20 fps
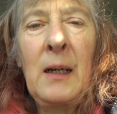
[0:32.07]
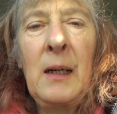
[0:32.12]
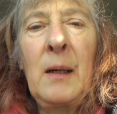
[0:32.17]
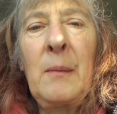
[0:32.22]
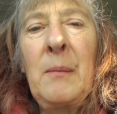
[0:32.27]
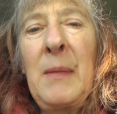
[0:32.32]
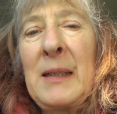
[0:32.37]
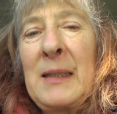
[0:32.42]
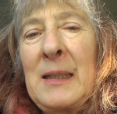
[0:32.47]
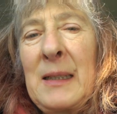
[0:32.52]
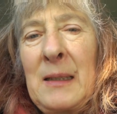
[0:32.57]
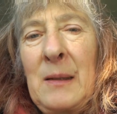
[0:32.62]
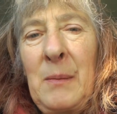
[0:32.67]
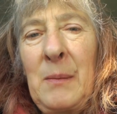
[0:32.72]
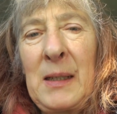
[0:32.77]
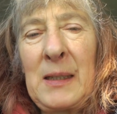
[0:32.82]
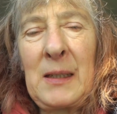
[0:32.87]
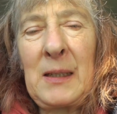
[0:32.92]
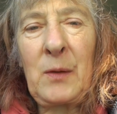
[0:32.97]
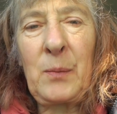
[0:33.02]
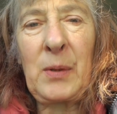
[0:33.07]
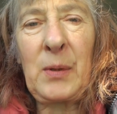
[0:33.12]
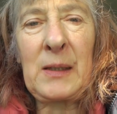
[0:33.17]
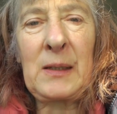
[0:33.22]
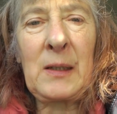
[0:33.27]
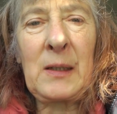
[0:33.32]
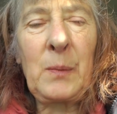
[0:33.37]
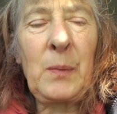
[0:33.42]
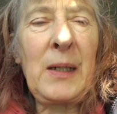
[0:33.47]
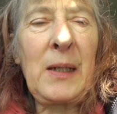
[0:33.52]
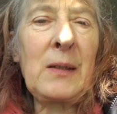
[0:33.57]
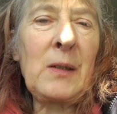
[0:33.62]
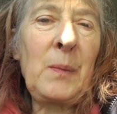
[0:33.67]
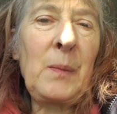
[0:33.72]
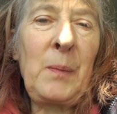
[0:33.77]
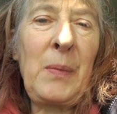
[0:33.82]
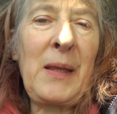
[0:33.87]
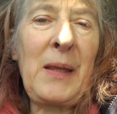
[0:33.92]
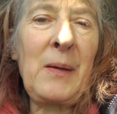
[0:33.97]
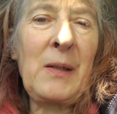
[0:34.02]
and masses of Brussels sprouts,
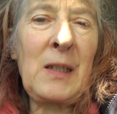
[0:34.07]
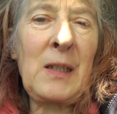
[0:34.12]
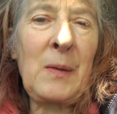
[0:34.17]
but the